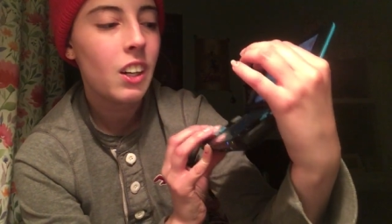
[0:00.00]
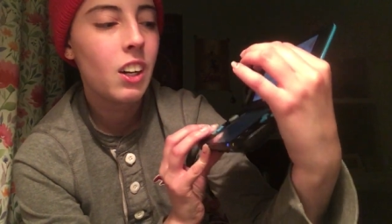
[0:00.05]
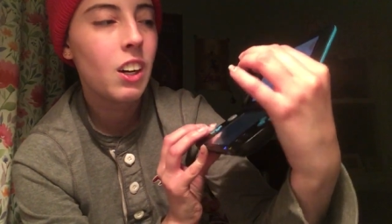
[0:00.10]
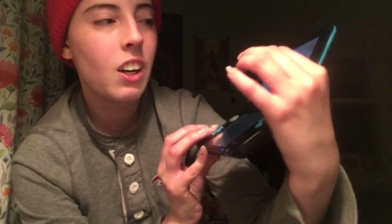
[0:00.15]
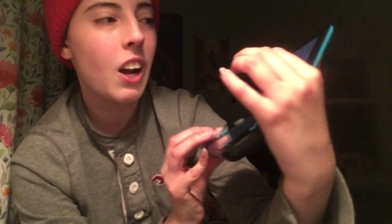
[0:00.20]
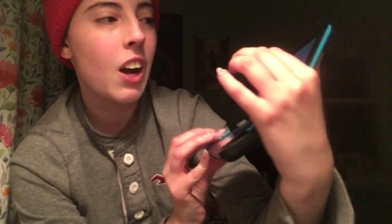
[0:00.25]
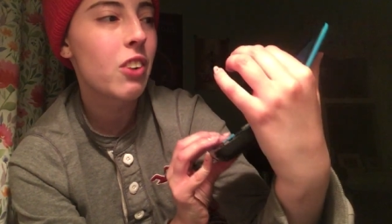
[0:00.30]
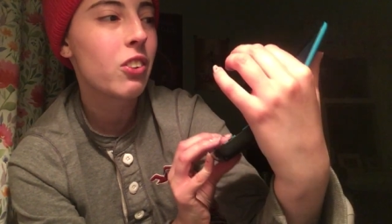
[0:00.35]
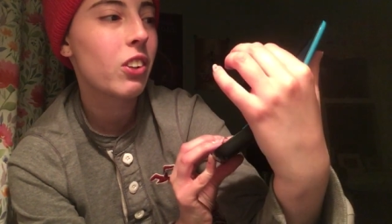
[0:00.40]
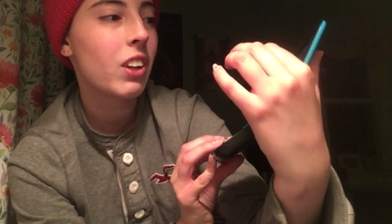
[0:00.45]
Oh,
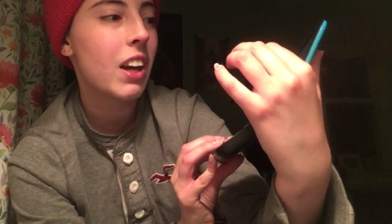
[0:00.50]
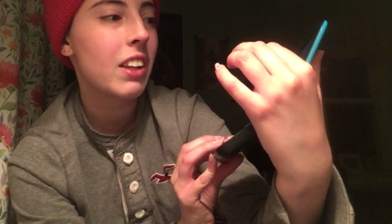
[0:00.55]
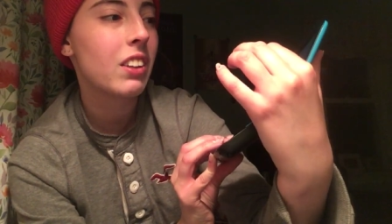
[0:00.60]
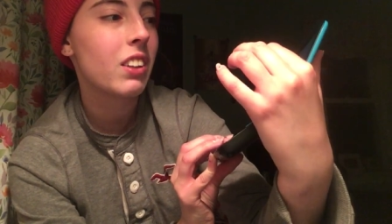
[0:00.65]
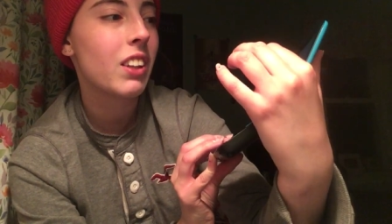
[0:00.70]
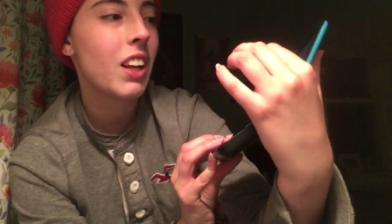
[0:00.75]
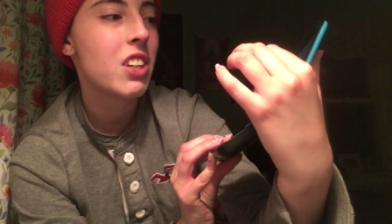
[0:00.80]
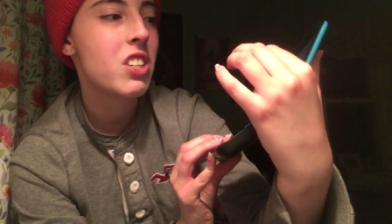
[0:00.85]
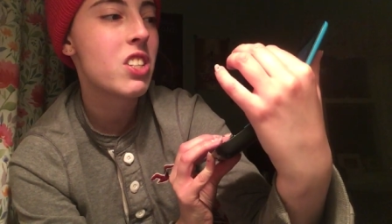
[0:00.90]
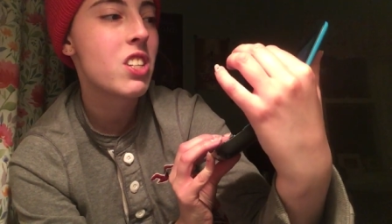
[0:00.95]
and I also got
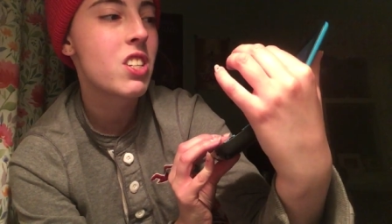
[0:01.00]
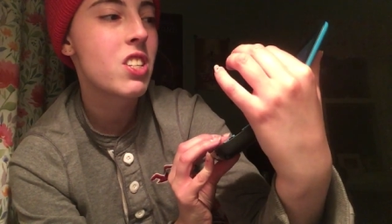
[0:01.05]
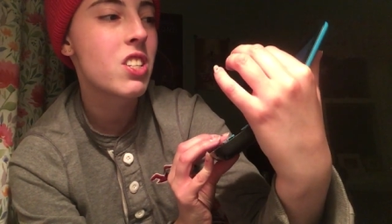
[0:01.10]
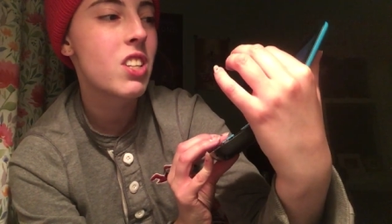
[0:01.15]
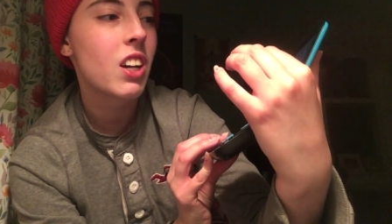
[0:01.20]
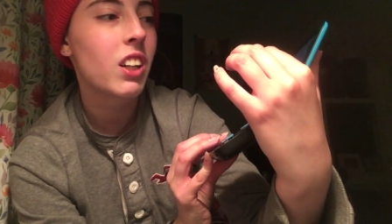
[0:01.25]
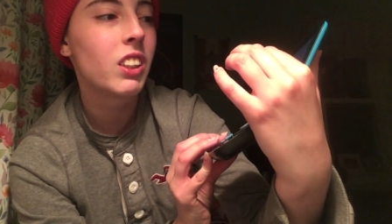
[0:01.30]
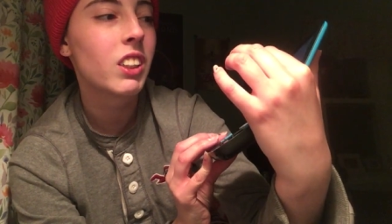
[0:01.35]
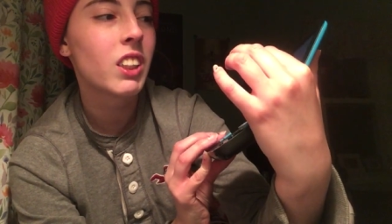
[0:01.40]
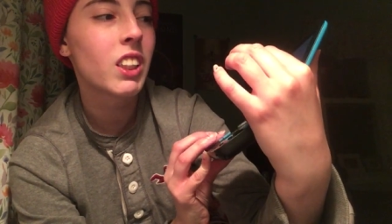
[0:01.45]
The Legend of
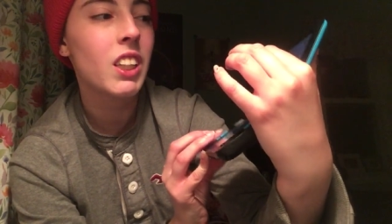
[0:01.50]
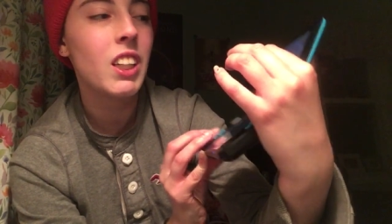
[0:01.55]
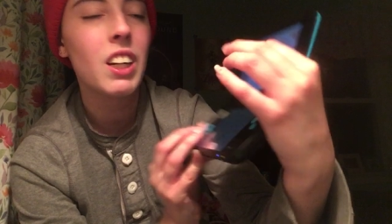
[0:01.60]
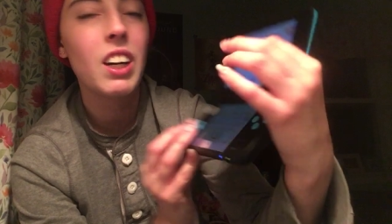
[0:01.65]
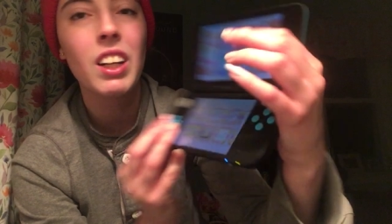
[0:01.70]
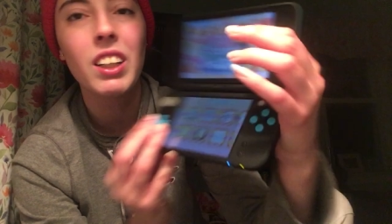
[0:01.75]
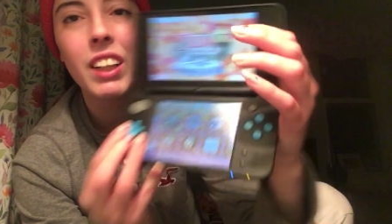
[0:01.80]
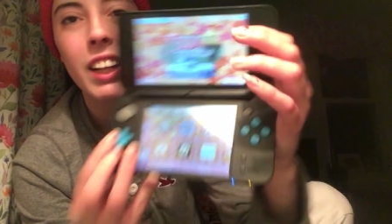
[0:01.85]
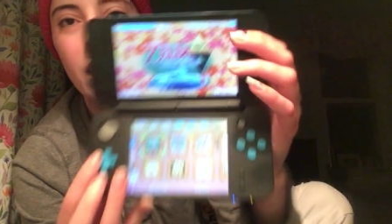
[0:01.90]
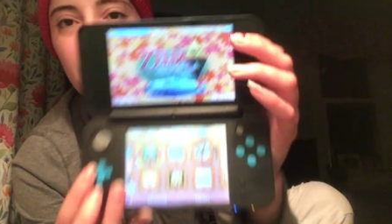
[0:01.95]

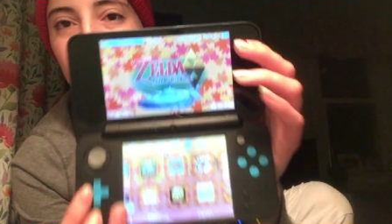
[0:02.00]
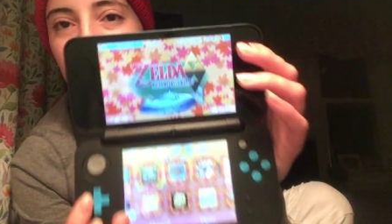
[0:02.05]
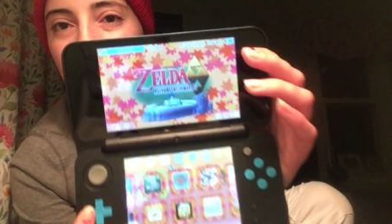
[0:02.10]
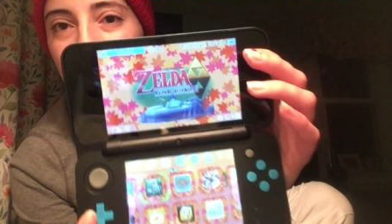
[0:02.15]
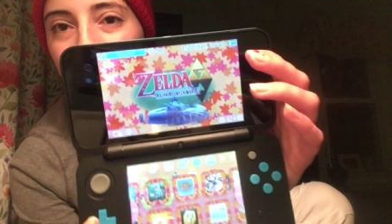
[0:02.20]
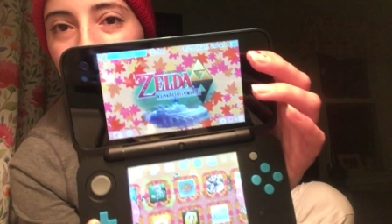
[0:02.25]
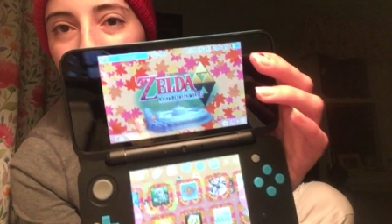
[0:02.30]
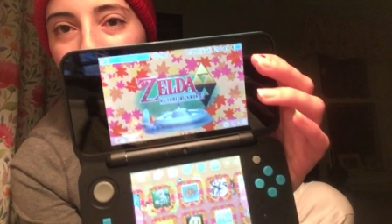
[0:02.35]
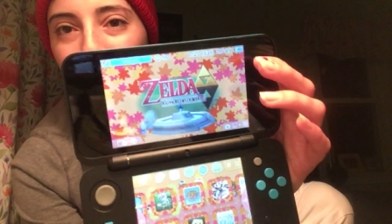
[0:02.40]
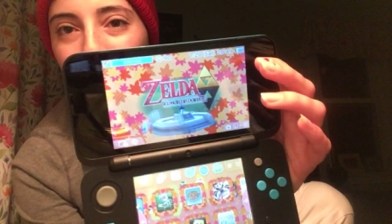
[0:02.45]
Zelda, A Link
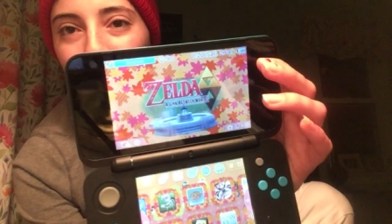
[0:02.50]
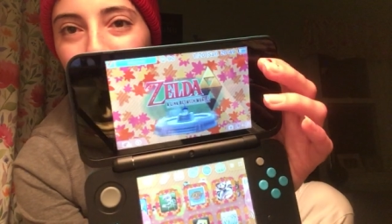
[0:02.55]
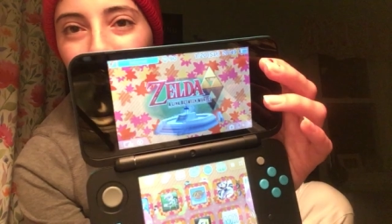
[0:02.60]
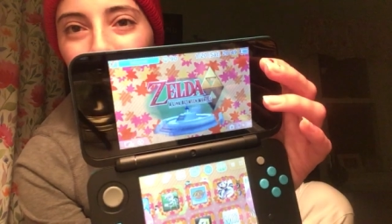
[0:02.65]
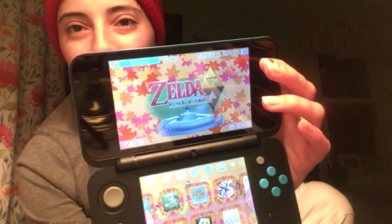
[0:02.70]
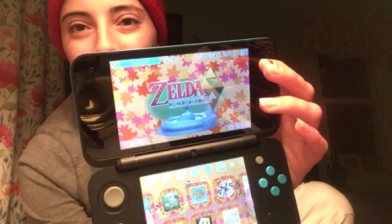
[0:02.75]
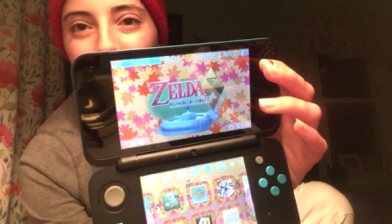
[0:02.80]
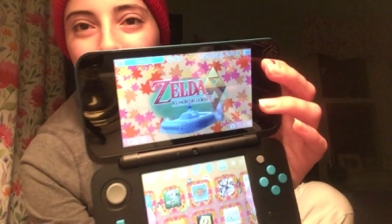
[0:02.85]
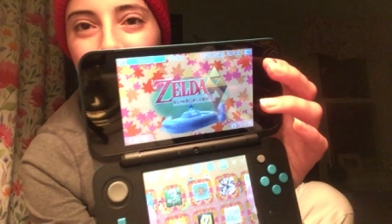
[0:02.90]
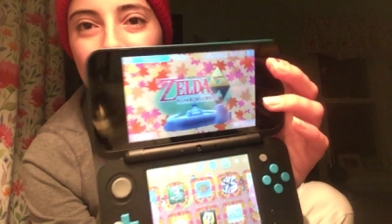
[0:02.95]
Between
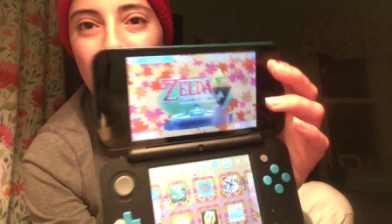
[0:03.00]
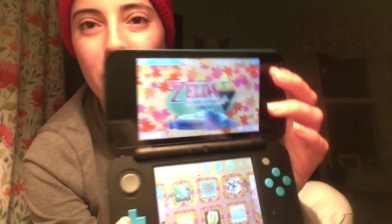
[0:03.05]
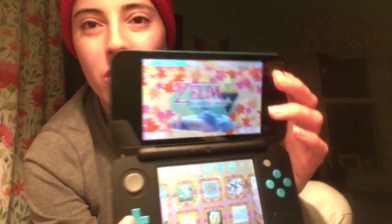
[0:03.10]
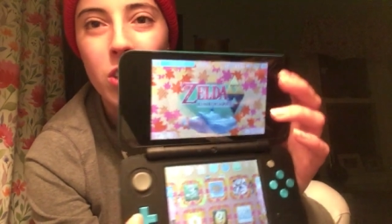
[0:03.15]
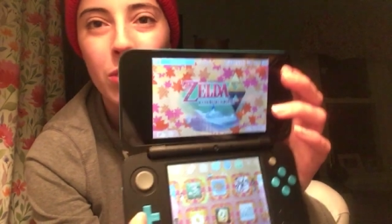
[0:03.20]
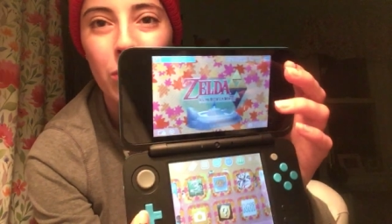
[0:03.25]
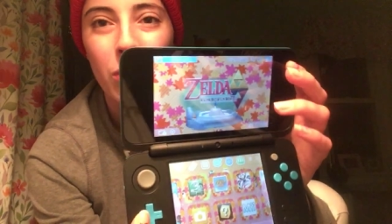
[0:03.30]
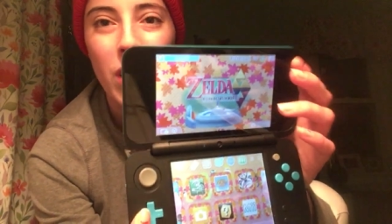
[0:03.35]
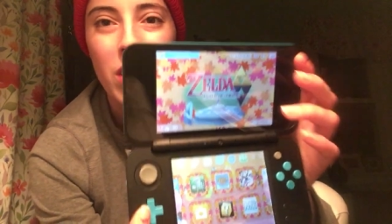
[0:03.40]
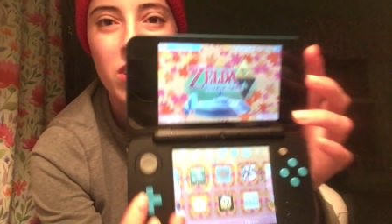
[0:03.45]
Worlds. That
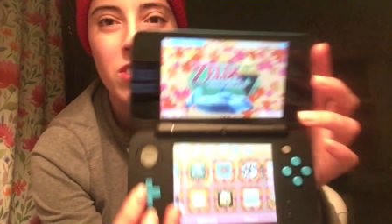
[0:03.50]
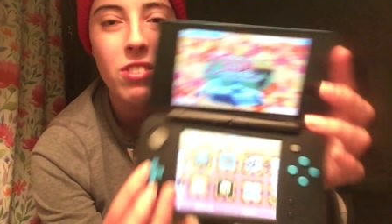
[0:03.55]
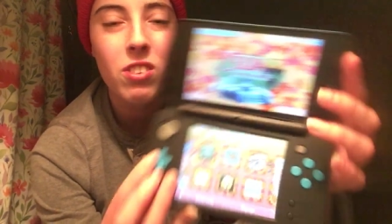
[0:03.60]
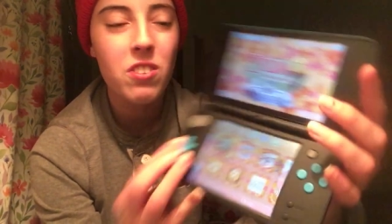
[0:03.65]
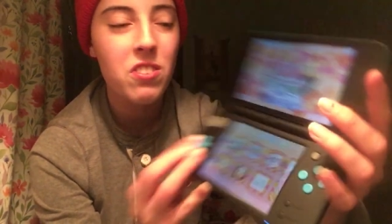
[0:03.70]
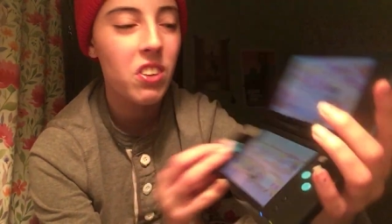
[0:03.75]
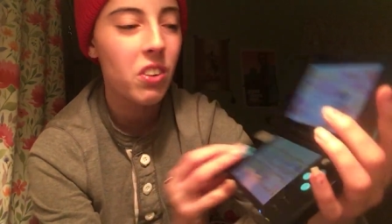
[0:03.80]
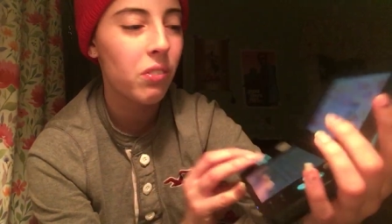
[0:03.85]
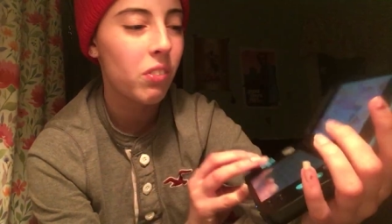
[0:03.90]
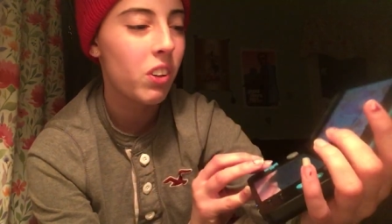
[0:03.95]
was a present
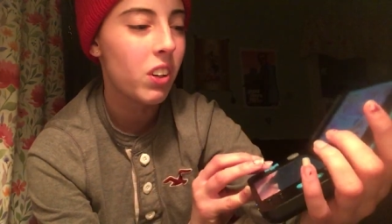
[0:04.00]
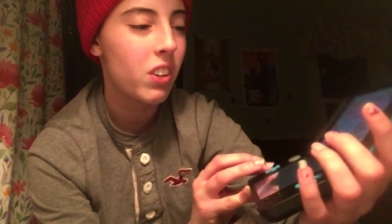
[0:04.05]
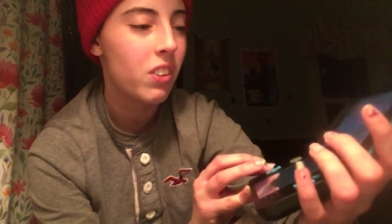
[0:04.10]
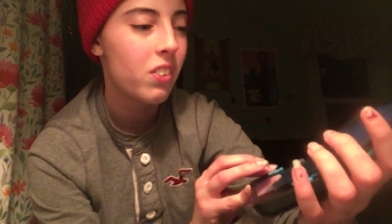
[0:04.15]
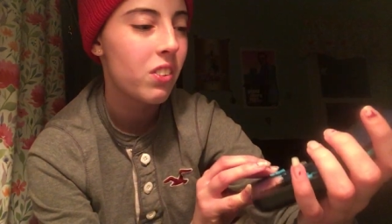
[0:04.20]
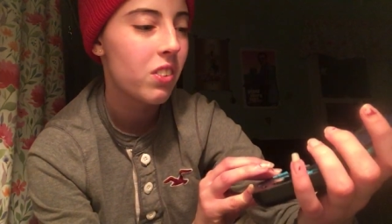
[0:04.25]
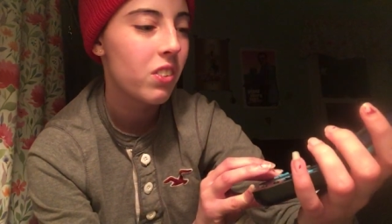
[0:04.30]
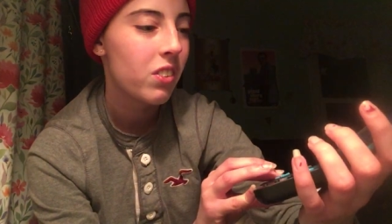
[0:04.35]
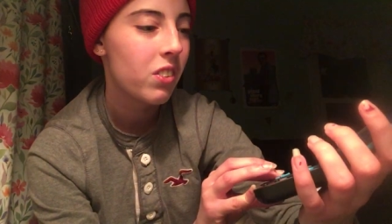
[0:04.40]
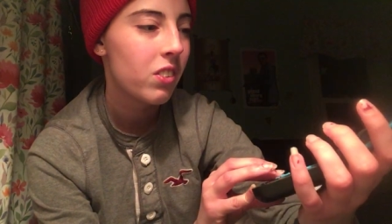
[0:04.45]
from
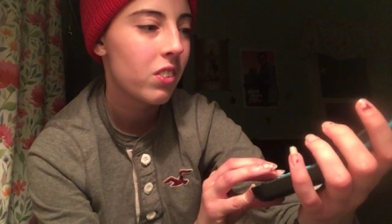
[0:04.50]
someone.